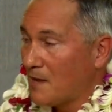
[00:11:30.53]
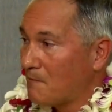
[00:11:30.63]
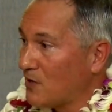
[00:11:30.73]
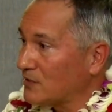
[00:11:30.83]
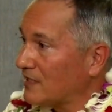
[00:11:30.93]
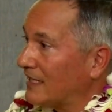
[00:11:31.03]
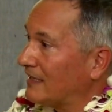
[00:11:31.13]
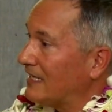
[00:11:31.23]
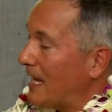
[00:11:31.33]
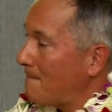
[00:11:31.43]
most
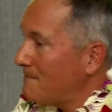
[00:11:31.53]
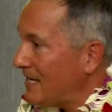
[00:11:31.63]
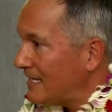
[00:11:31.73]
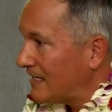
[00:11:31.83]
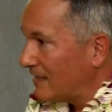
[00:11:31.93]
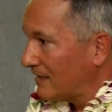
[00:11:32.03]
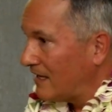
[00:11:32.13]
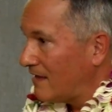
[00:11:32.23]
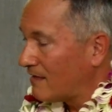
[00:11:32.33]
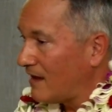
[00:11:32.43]
likely
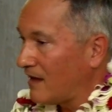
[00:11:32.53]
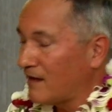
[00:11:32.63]
immediately thought